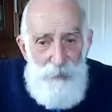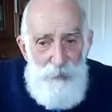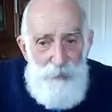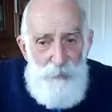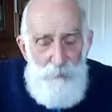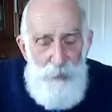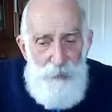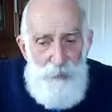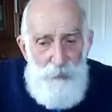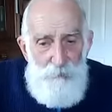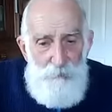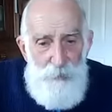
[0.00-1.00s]
Just
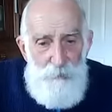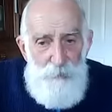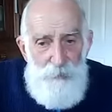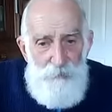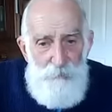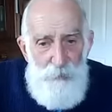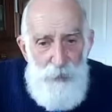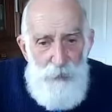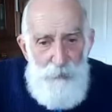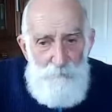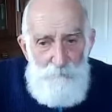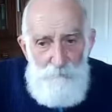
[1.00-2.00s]
imagine, primitive
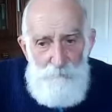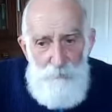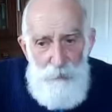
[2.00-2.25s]
man,